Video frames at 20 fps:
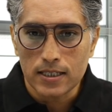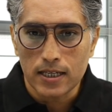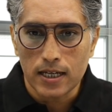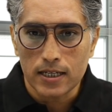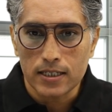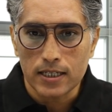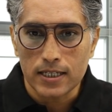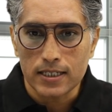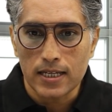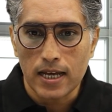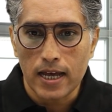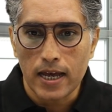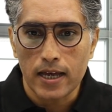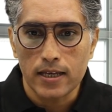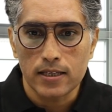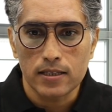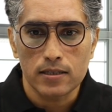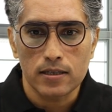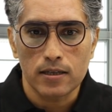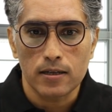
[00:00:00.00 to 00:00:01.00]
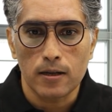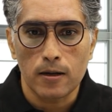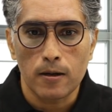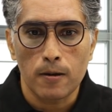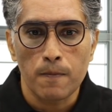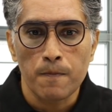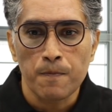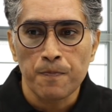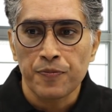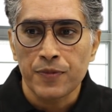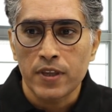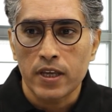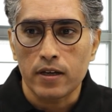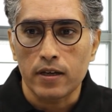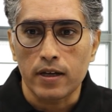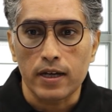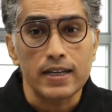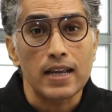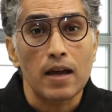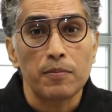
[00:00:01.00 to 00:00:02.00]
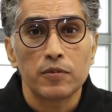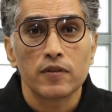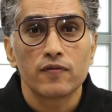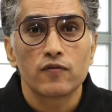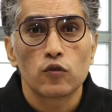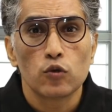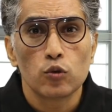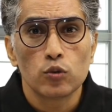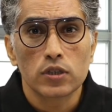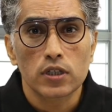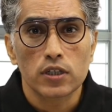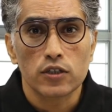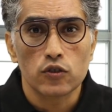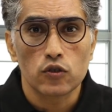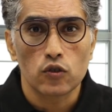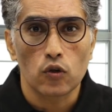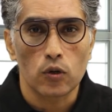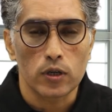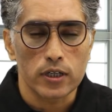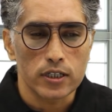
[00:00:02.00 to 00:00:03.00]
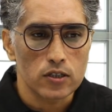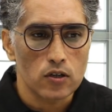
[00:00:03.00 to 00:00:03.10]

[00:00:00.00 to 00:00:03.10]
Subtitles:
that it has adaptive cruise control,